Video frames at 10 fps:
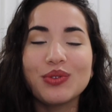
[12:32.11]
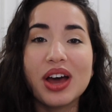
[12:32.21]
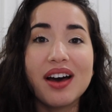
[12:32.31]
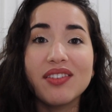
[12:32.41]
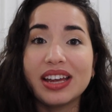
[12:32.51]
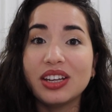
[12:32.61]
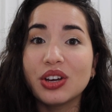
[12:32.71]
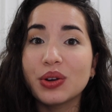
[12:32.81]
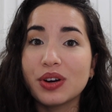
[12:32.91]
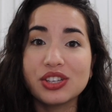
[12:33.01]
If you have any
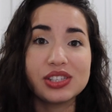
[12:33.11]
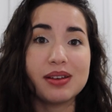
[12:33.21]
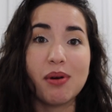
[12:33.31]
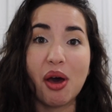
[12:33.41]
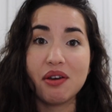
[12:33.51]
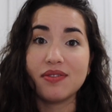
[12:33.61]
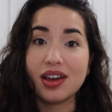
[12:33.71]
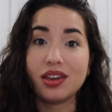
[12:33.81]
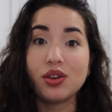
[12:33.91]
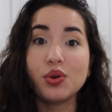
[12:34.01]
other questions about
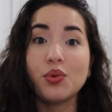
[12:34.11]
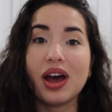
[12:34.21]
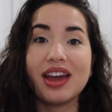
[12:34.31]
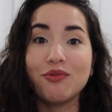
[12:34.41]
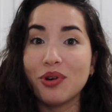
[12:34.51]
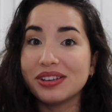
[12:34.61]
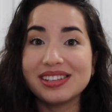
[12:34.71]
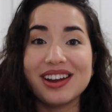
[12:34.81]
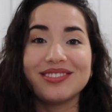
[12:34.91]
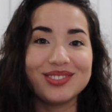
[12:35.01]
FIU, I was
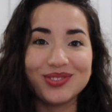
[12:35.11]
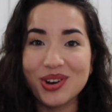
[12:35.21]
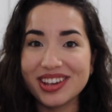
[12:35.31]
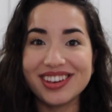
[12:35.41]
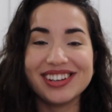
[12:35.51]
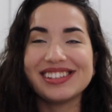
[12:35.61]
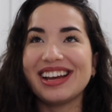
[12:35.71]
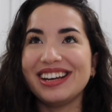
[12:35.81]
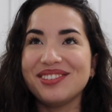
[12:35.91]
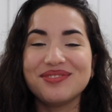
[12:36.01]
there for 4 years.
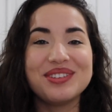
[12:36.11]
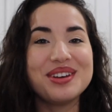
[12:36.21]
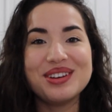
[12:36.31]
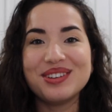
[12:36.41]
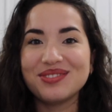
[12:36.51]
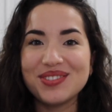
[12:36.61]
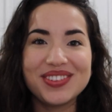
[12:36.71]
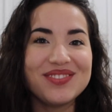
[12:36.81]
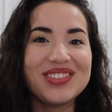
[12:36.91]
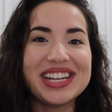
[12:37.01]
I live
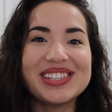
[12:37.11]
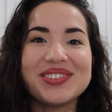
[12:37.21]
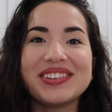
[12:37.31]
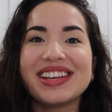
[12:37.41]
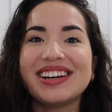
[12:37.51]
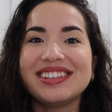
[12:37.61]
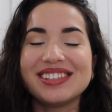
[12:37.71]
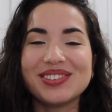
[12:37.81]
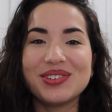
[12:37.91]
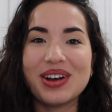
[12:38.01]
15 minutes from there,
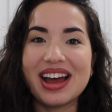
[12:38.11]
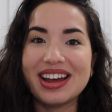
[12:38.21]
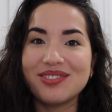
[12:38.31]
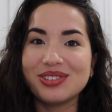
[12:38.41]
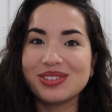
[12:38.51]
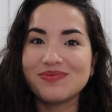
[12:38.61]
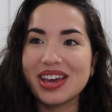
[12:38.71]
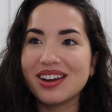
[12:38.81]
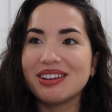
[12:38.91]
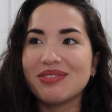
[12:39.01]
so I was
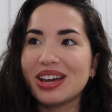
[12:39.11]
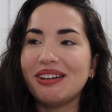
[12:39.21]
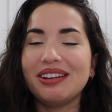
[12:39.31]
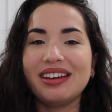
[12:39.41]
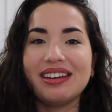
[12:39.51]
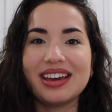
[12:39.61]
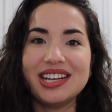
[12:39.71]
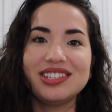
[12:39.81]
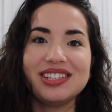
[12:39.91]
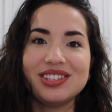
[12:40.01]
very, very
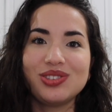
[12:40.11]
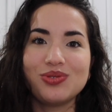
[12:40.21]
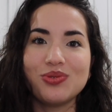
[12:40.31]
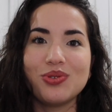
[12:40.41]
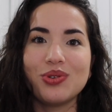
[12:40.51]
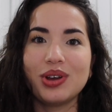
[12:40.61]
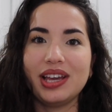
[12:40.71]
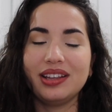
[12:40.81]
engaged in the school.